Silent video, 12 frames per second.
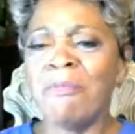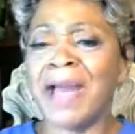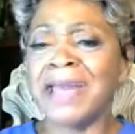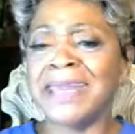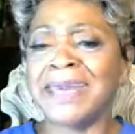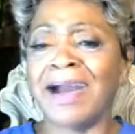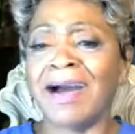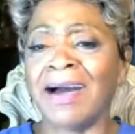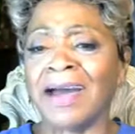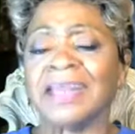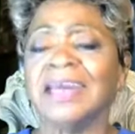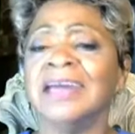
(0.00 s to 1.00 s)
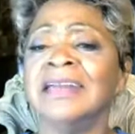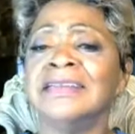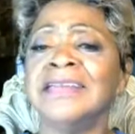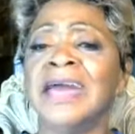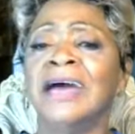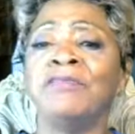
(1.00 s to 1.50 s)
Almighty God.
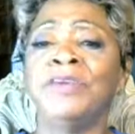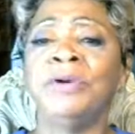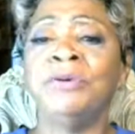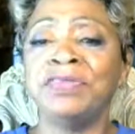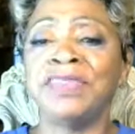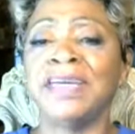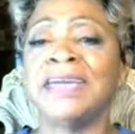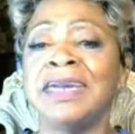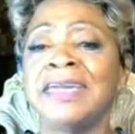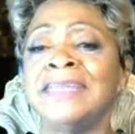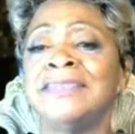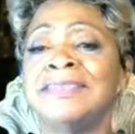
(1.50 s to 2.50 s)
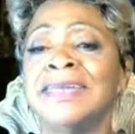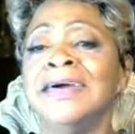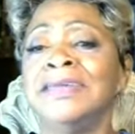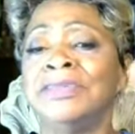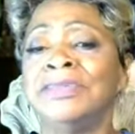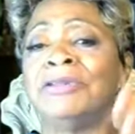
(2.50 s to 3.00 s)
Now, if you think he,
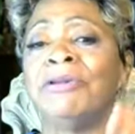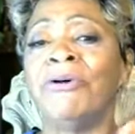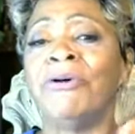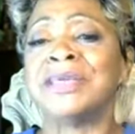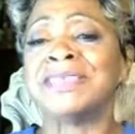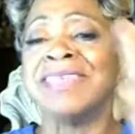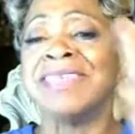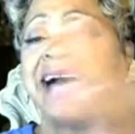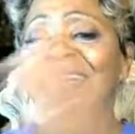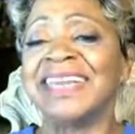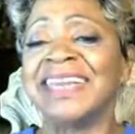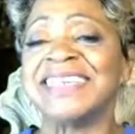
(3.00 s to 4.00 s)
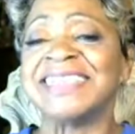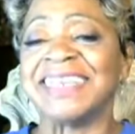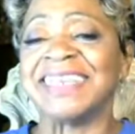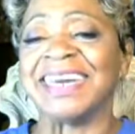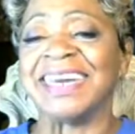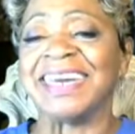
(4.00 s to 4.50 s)
the Lord is not
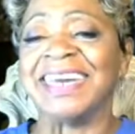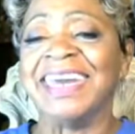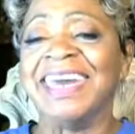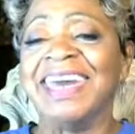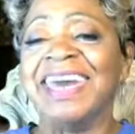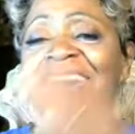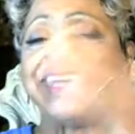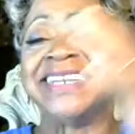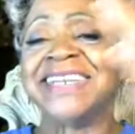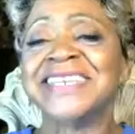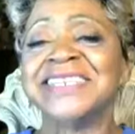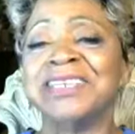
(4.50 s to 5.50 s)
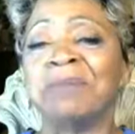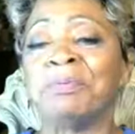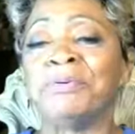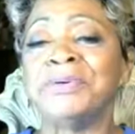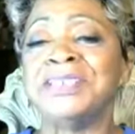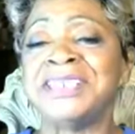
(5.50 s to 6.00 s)
listening and doesn't
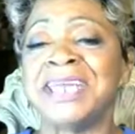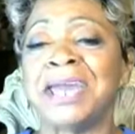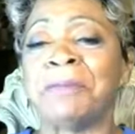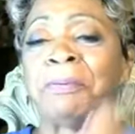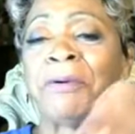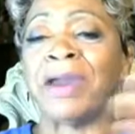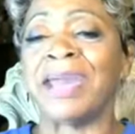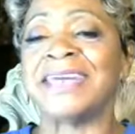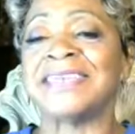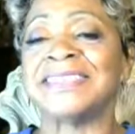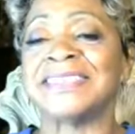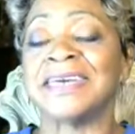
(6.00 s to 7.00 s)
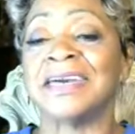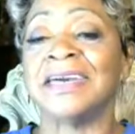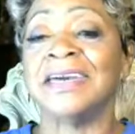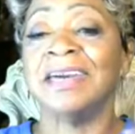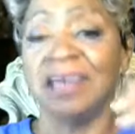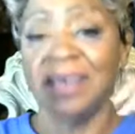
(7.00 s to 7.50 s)
appreciate praise,
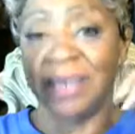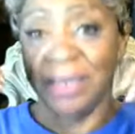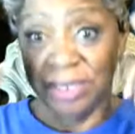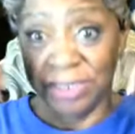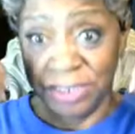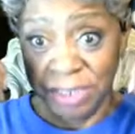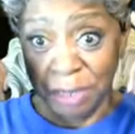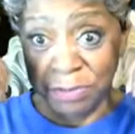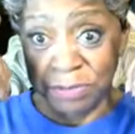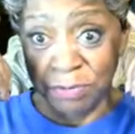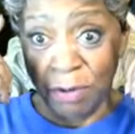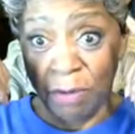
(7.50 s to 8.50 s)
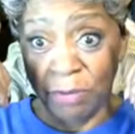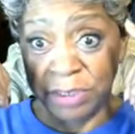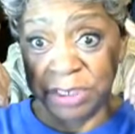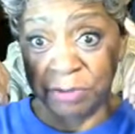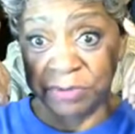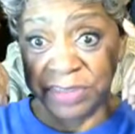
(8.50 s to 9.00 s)
something's
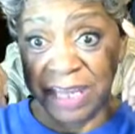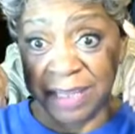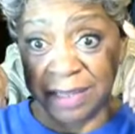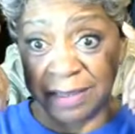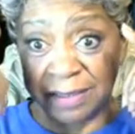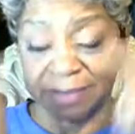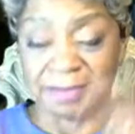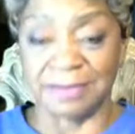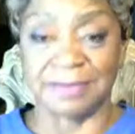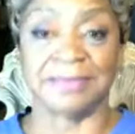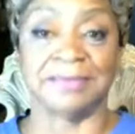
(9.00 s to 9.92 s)
wrong with your thinking.